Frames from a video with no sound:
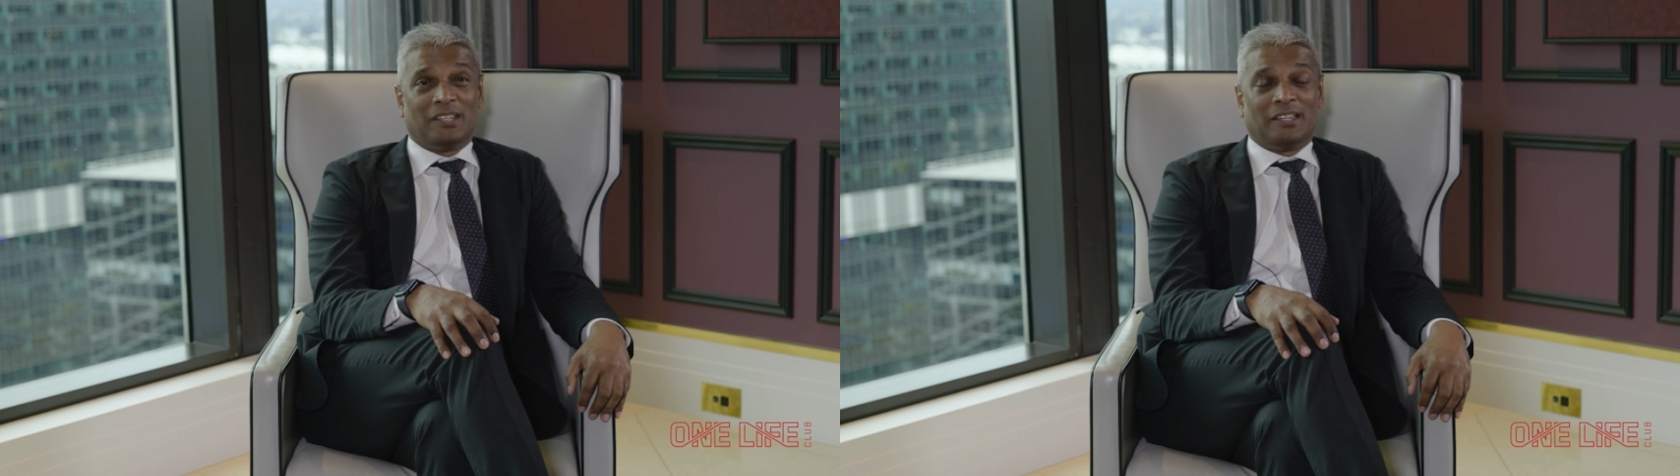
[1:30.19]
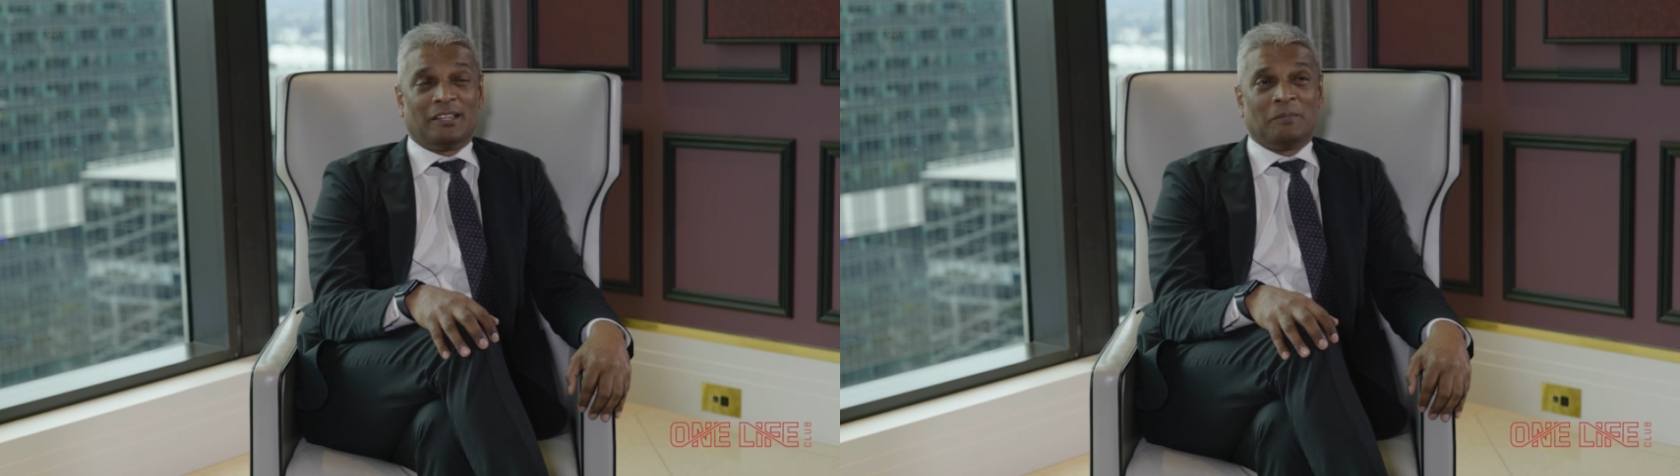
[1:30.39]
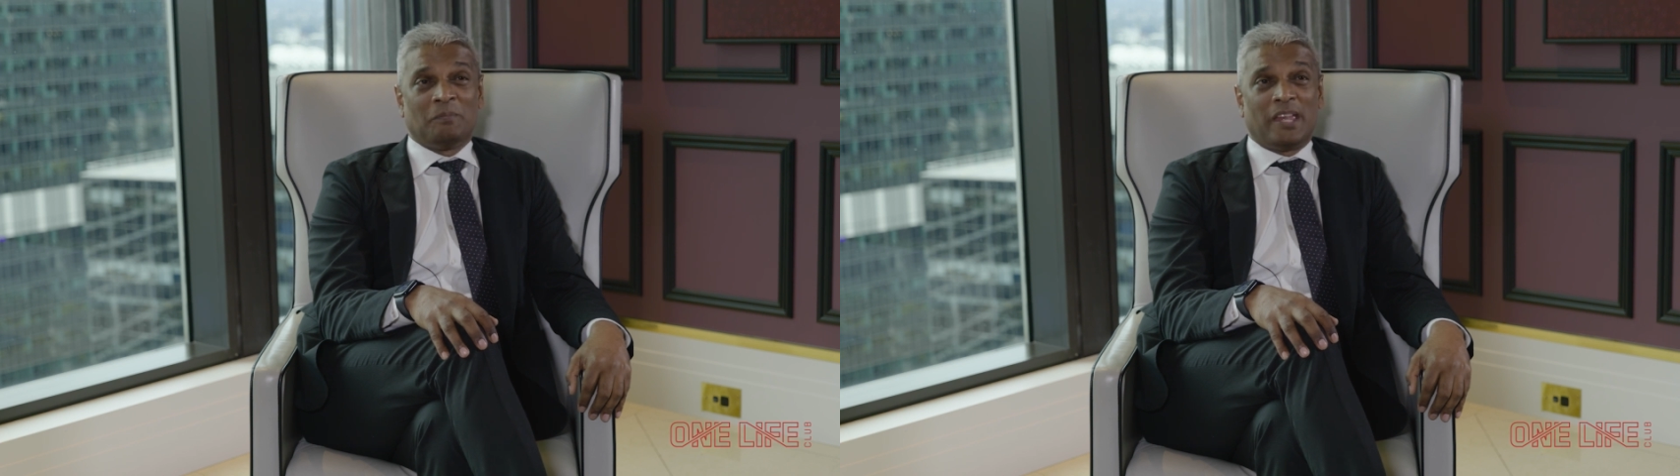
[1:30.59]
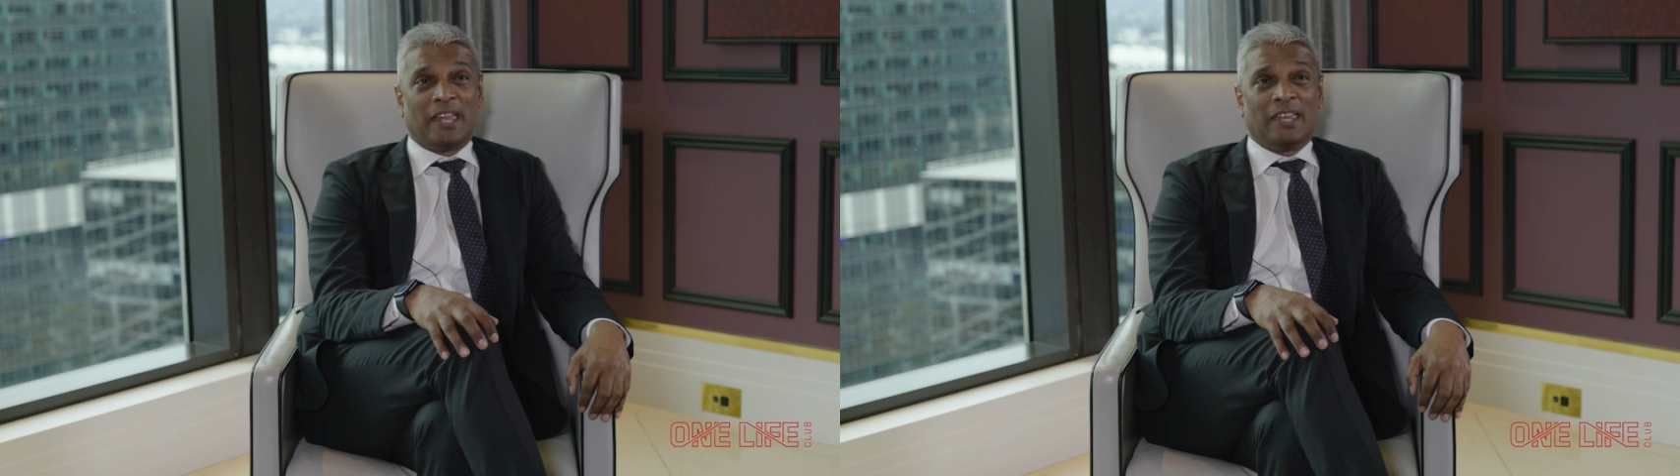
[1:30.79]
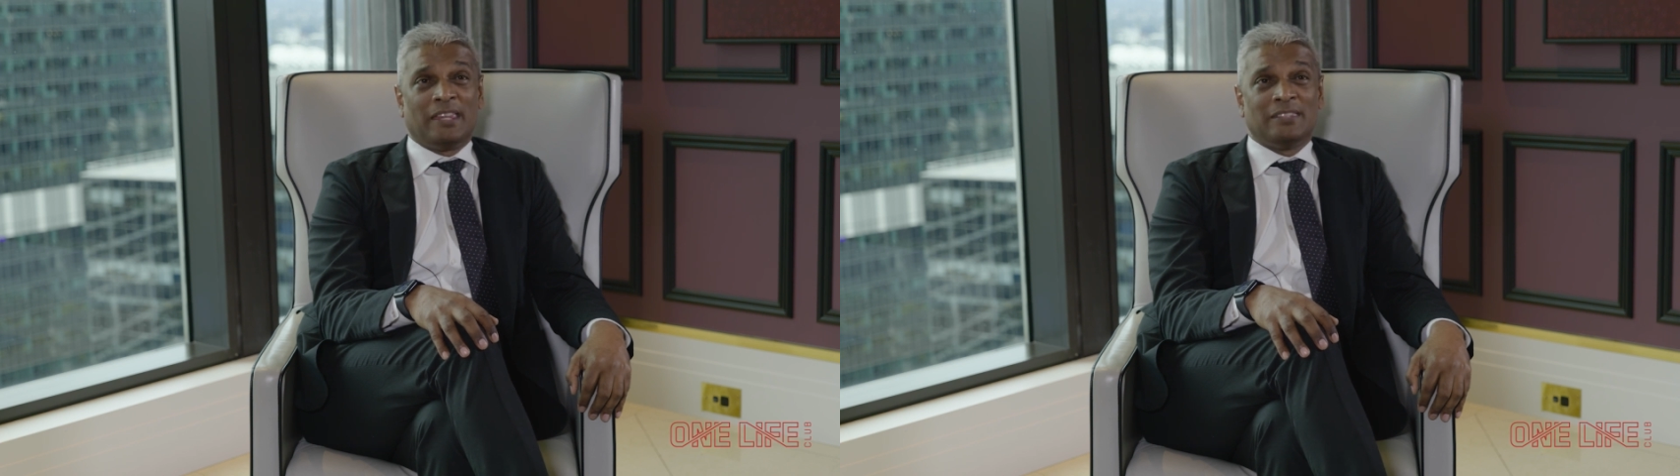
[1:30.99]

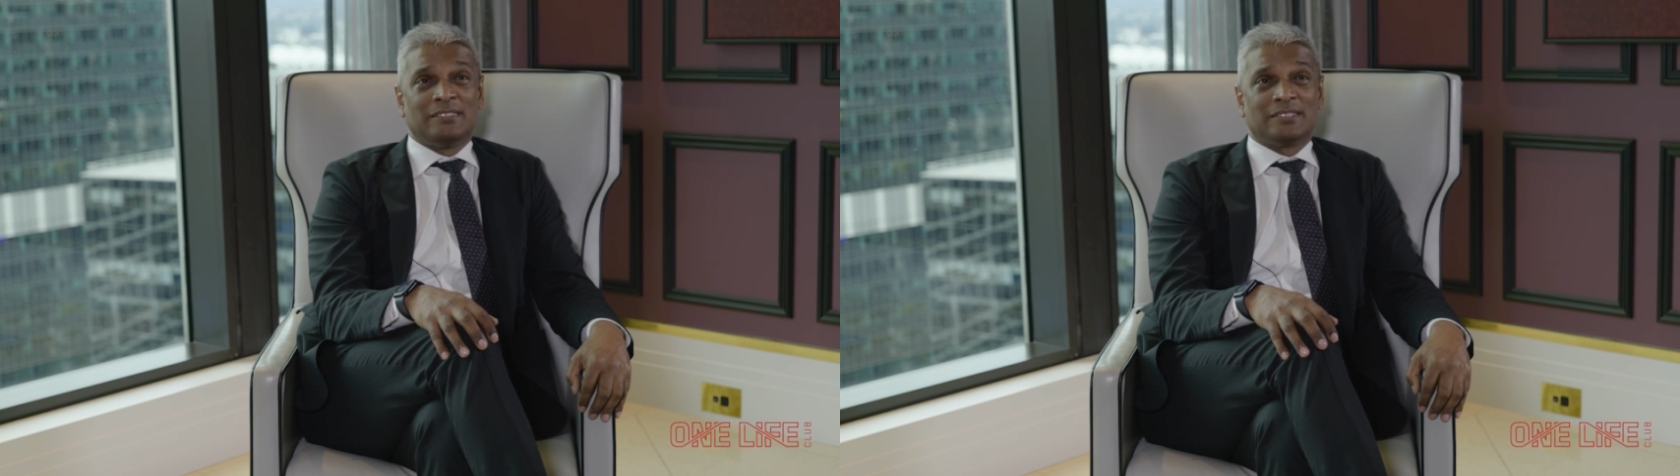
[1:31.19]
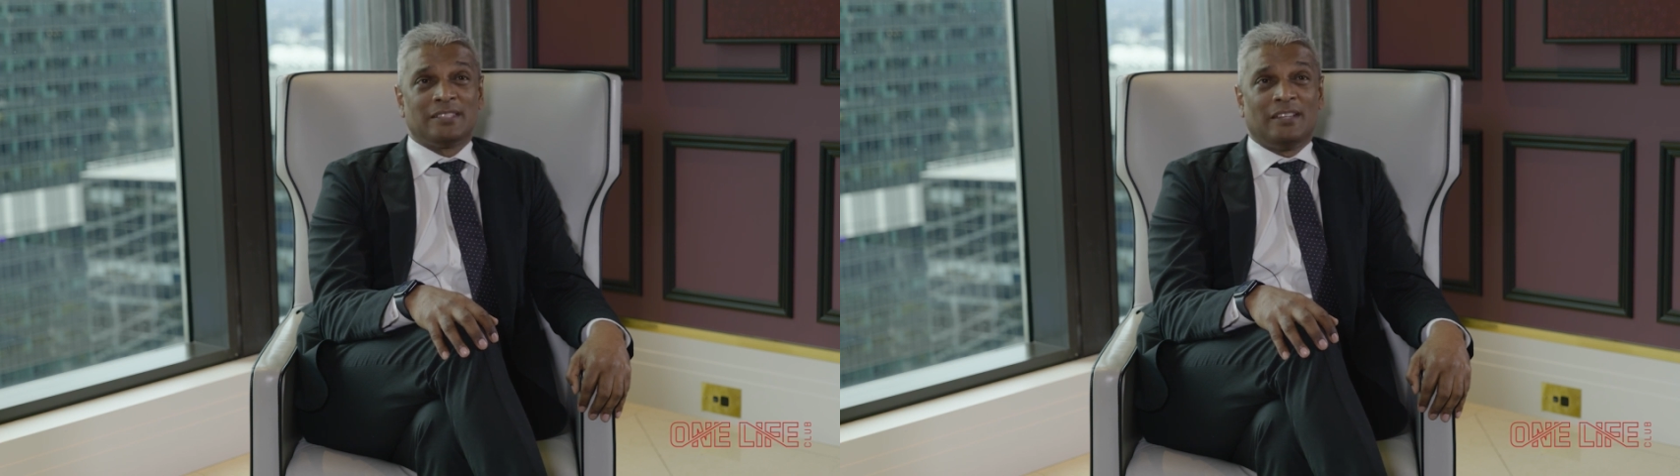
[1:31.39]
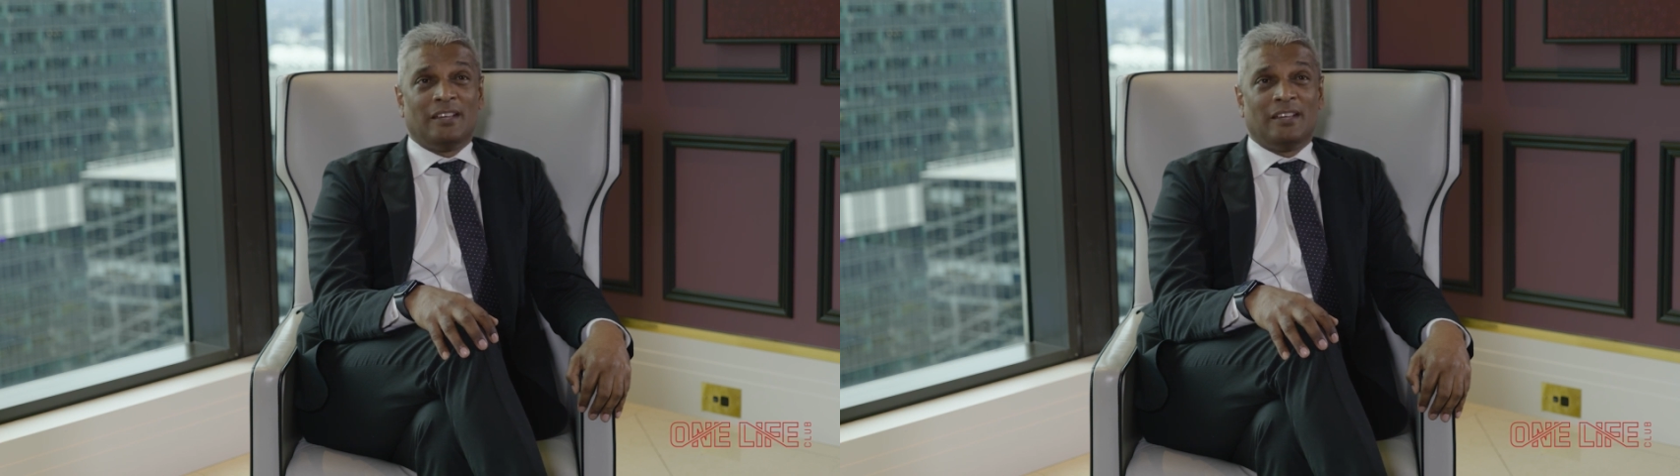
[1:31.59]
and